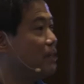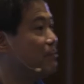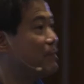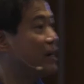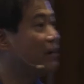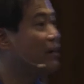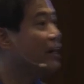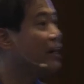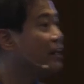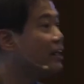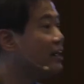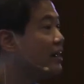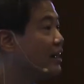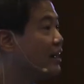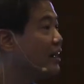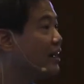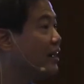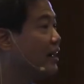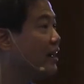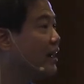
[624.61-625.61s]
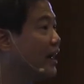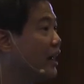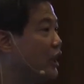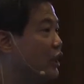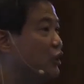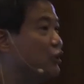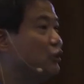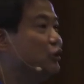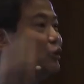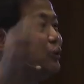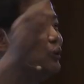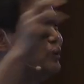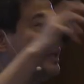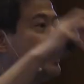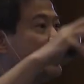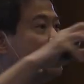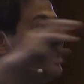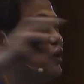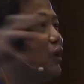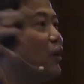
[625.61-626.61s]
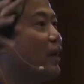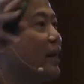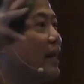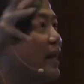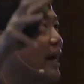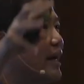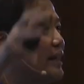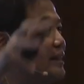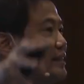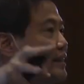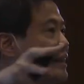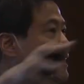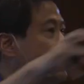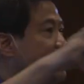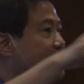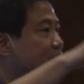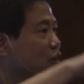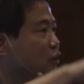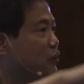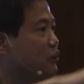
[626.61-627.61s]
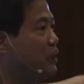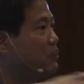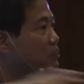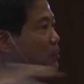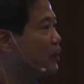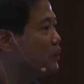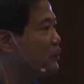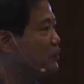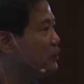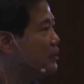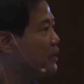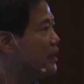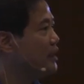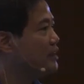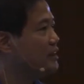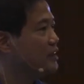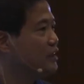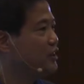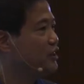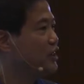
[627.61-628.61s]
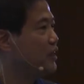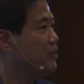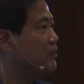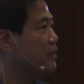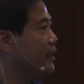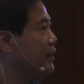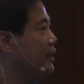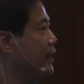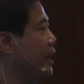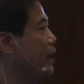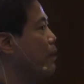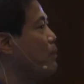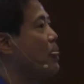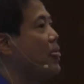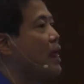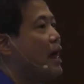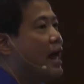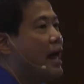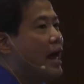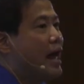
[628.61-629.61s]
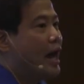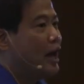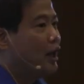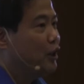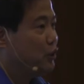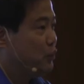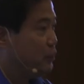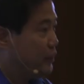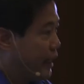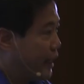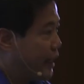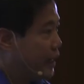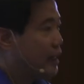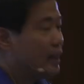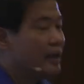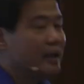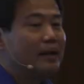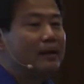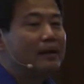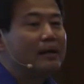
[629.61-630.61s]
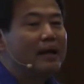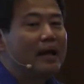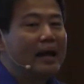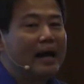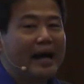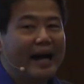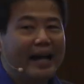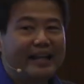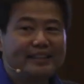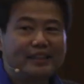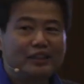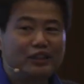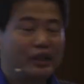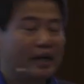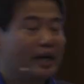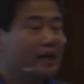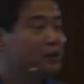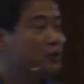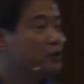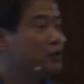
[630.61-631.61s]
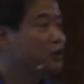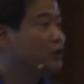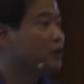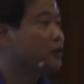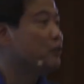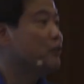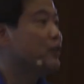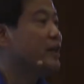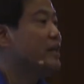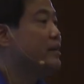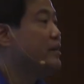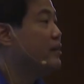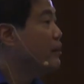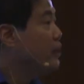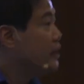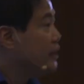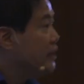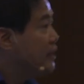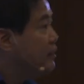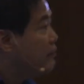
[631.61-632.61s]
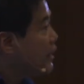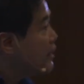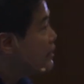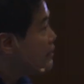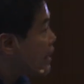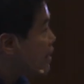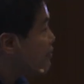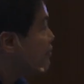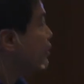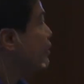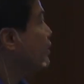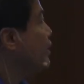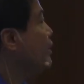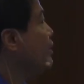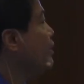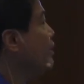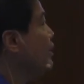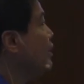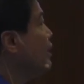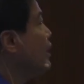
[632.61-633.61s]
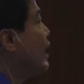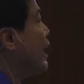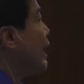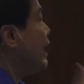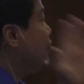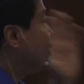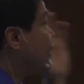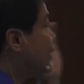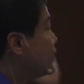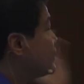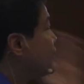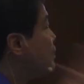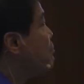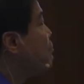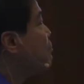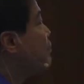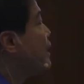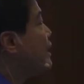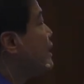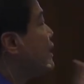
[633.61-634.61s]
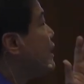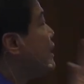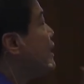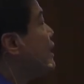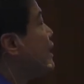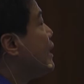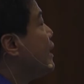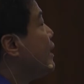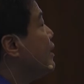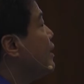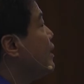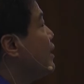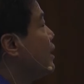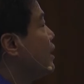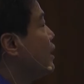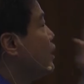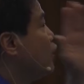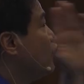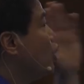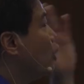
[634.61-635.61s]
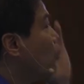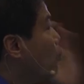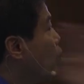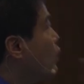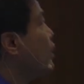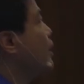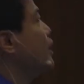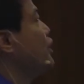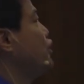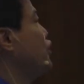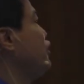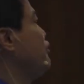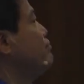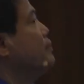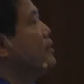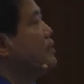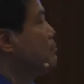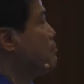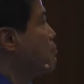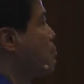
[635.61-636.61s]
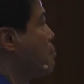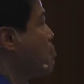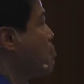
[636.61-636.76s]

Am I right? You do this, you organize this, you report to this, you generate that. Today, I suggest you should erase everything and just simply key in your work achievement.